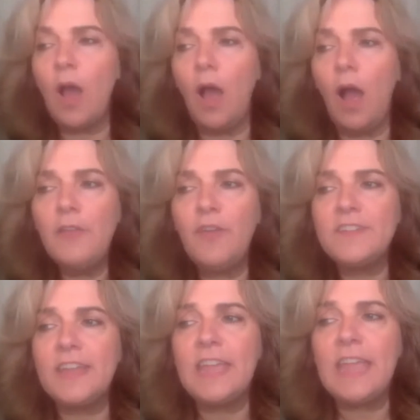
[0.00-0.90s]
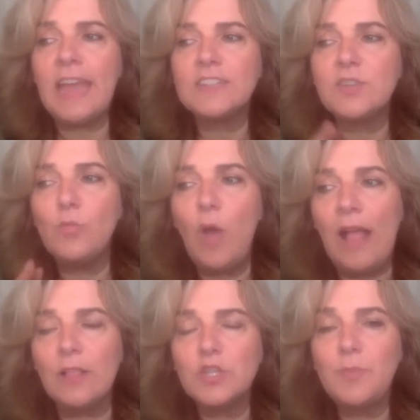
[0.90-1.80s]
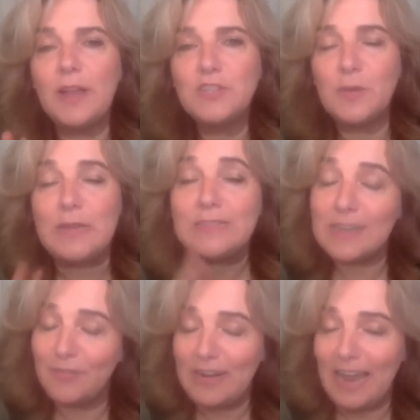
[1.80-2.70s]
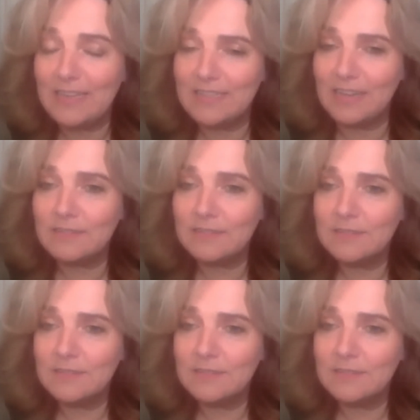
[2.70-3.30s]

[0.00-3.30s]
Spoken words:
I find I can get to Welsh by doing a different accent.